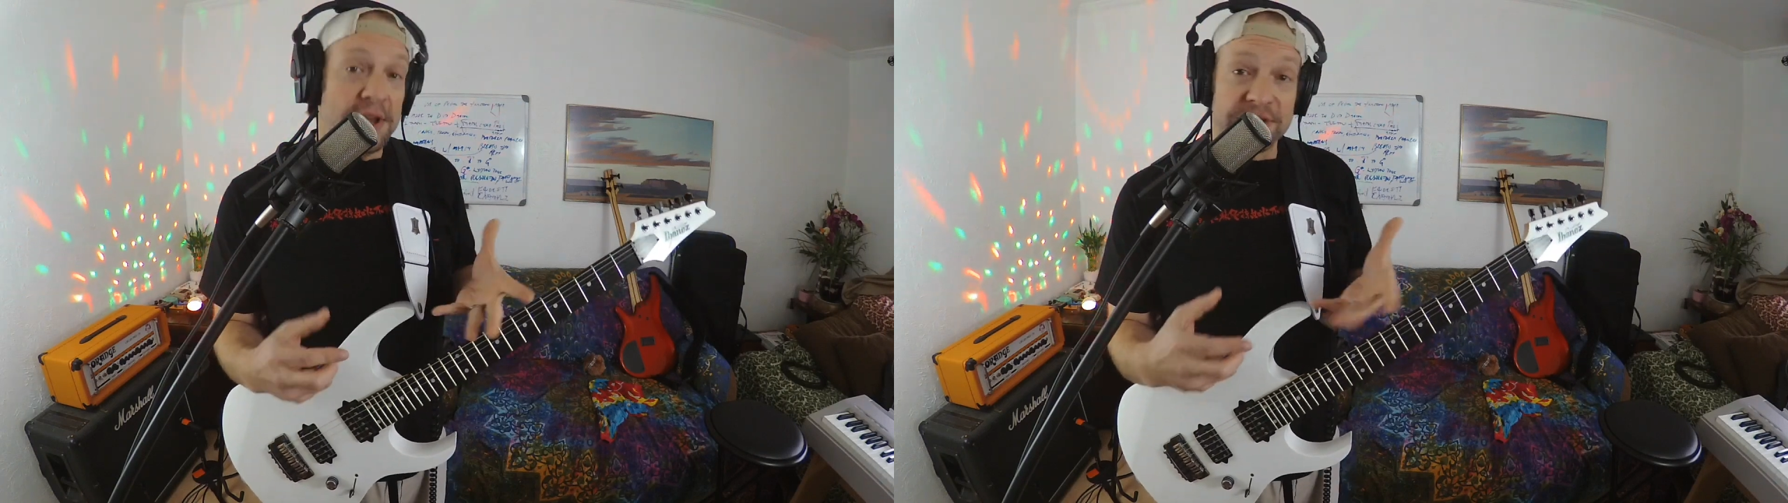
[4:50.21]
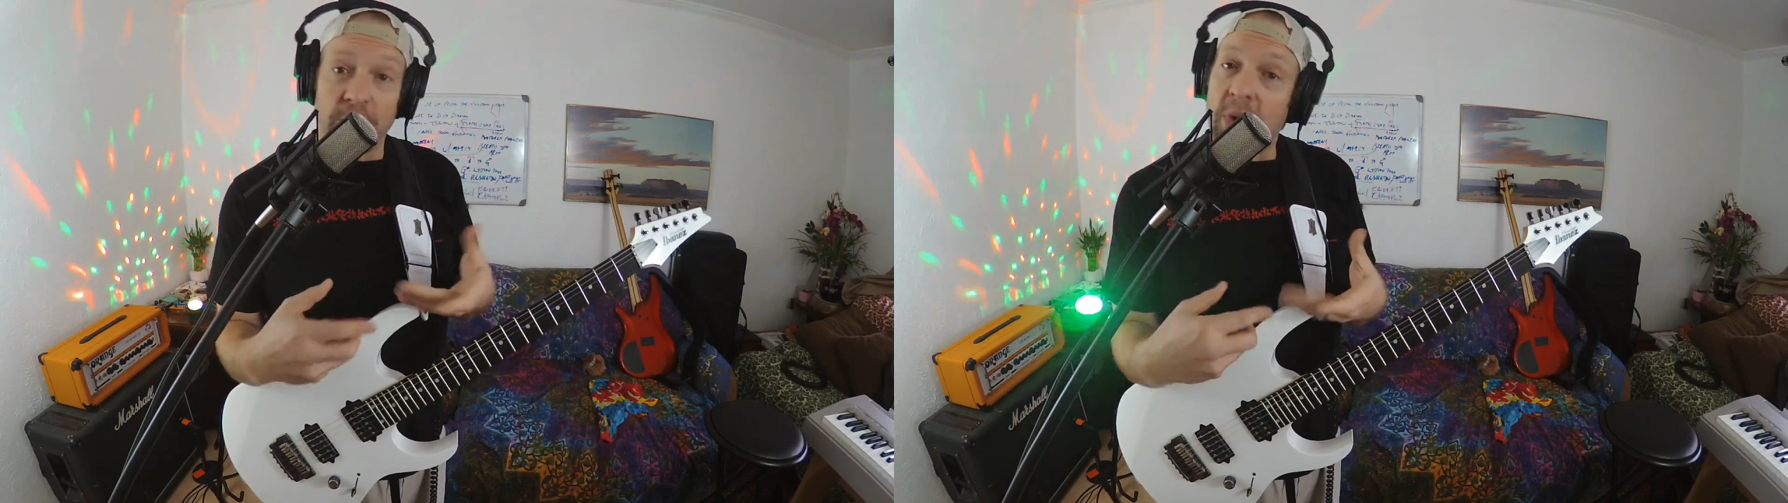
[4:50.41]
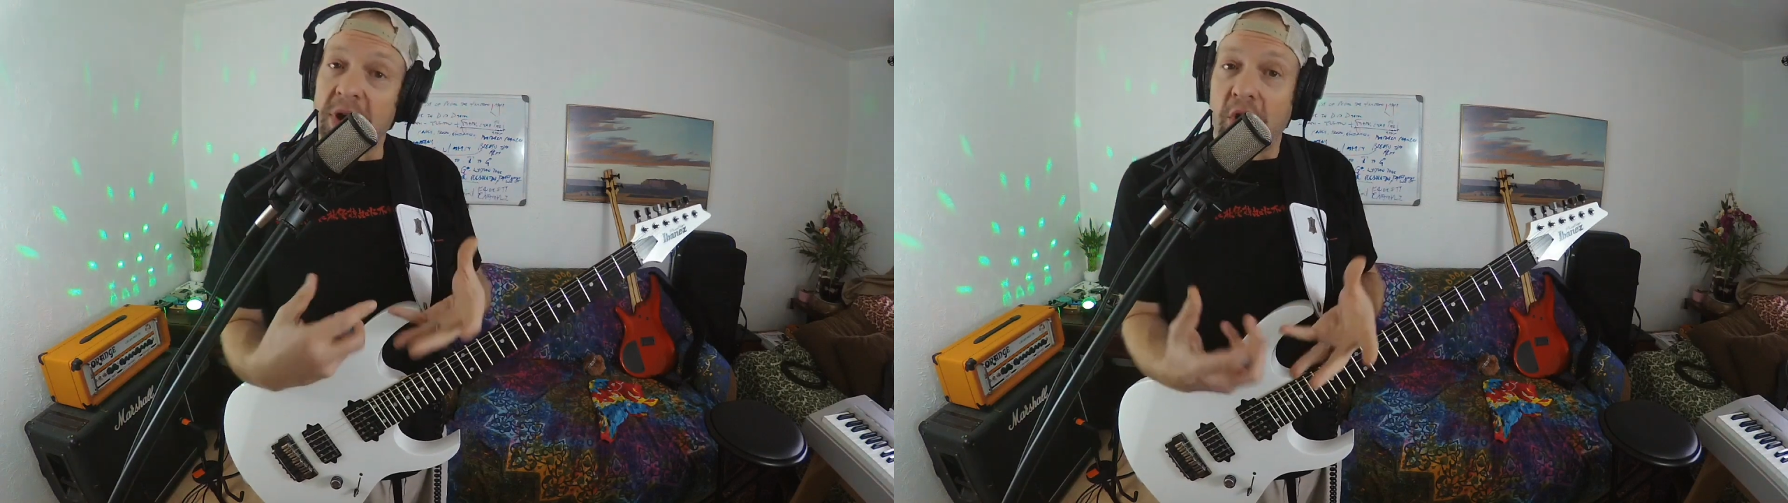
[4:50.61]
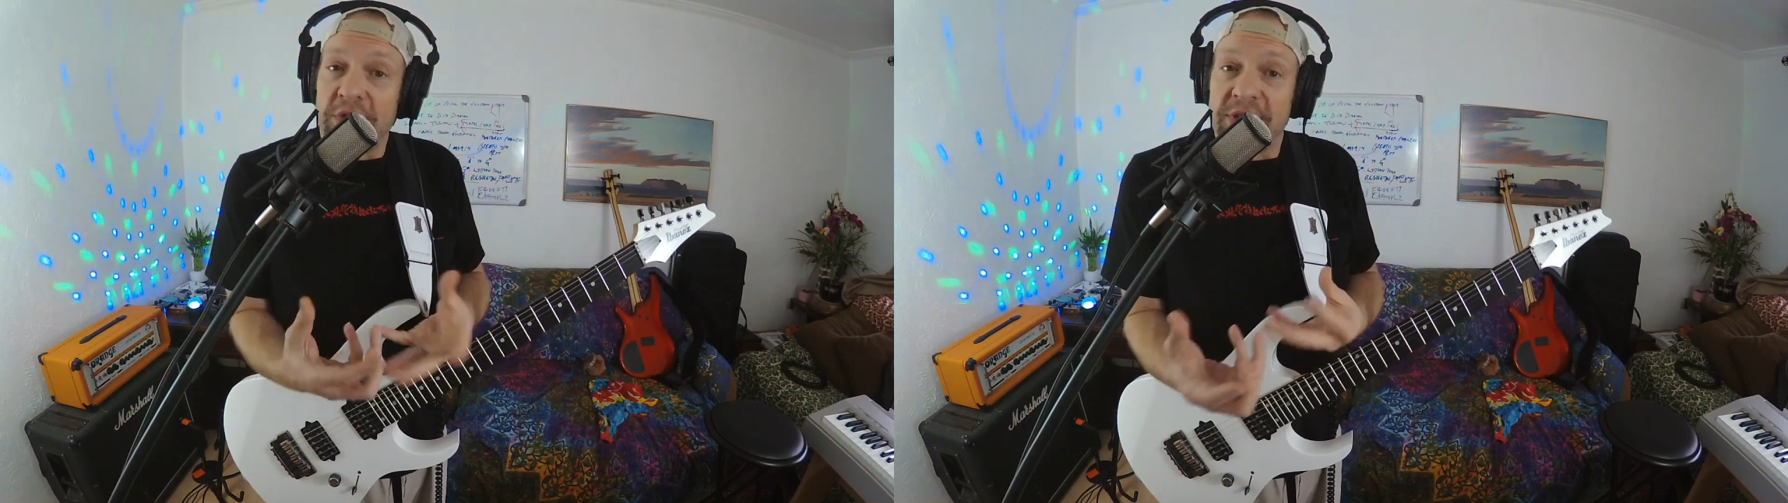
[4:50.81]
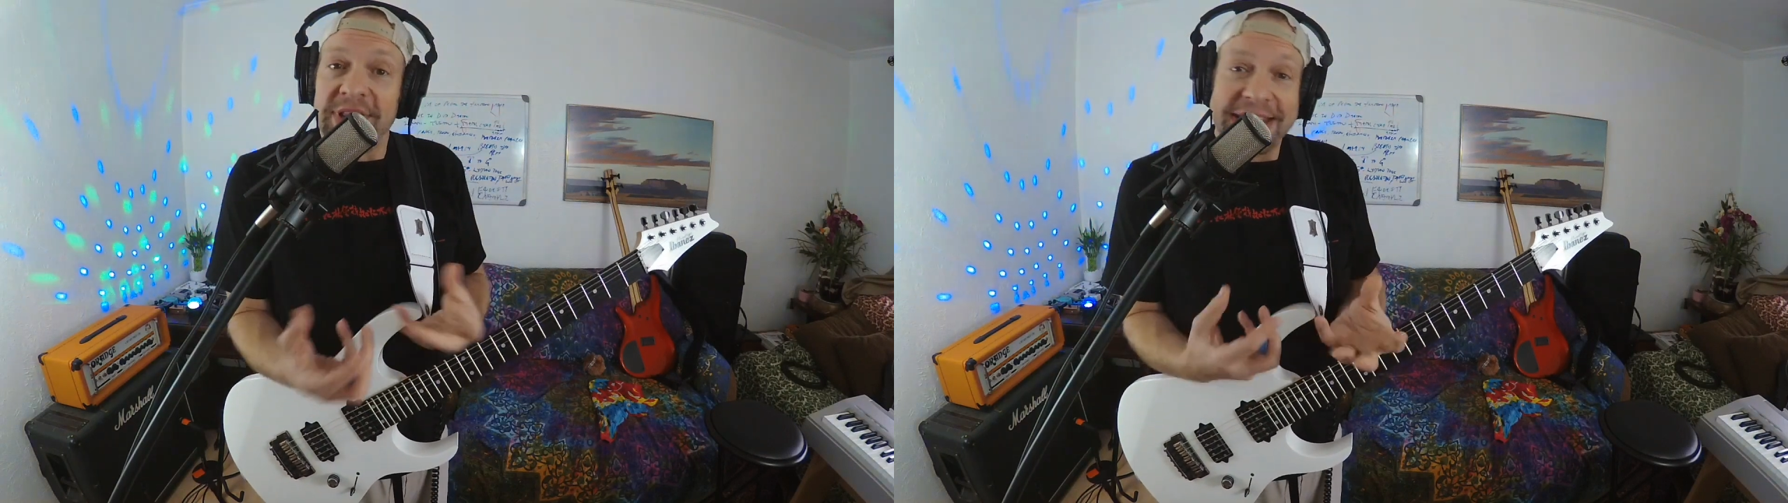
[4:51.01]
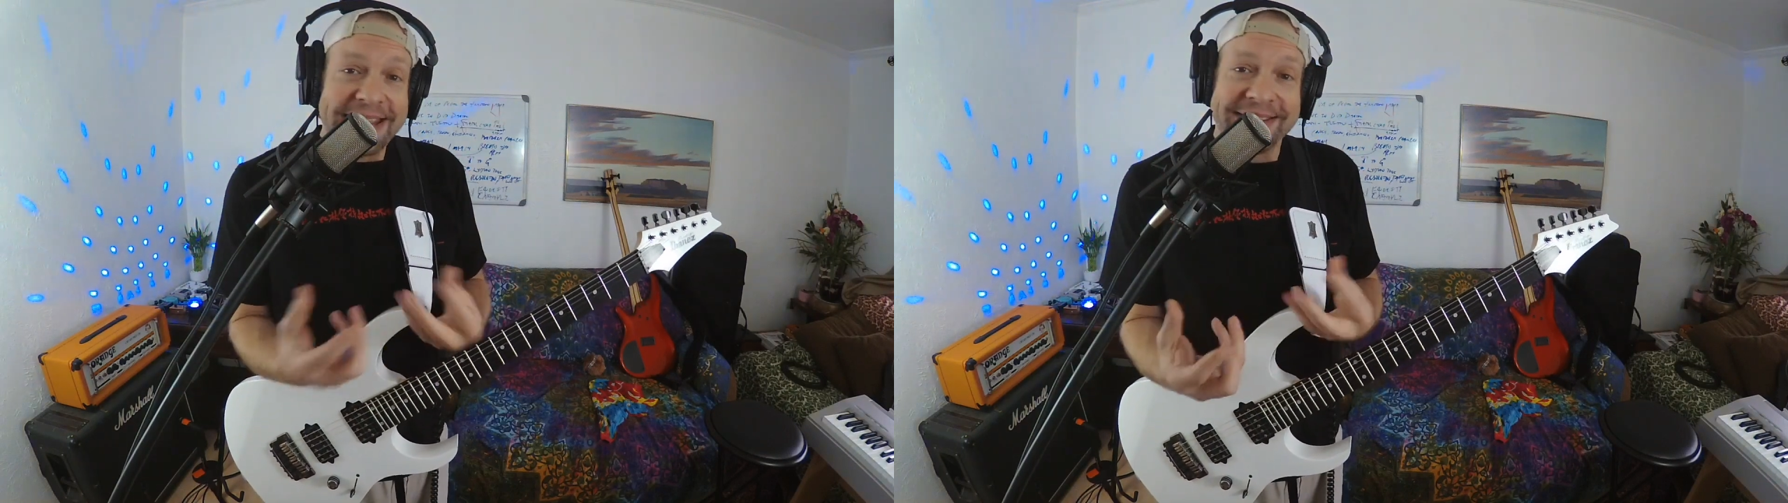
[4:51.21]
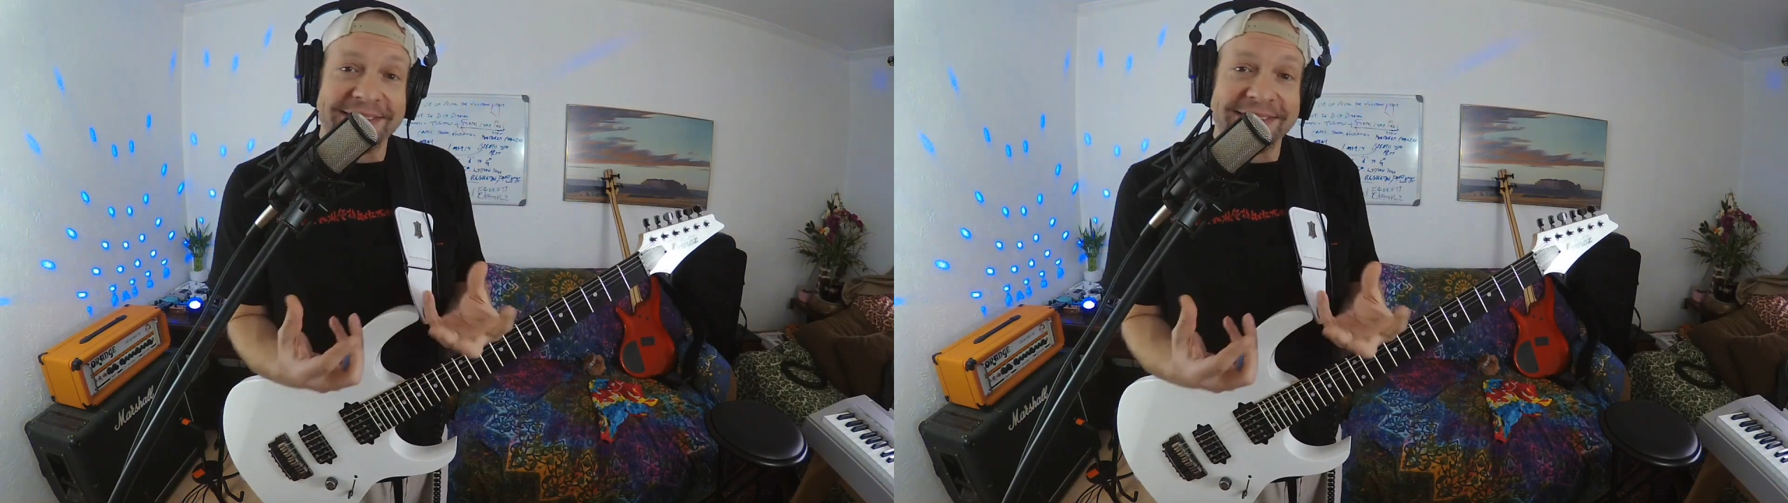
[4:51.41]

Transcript: So what are the Lydian